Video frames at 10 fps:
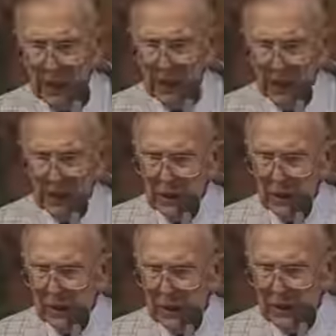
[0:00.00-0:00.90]
And
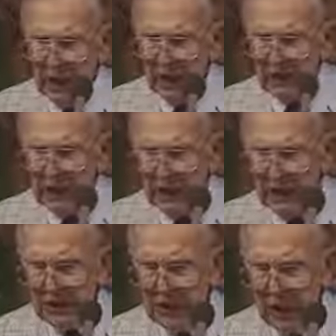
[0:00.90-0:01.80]
then the next
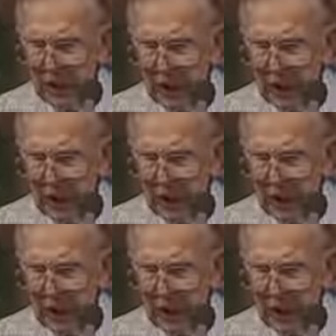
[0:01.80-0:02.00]
is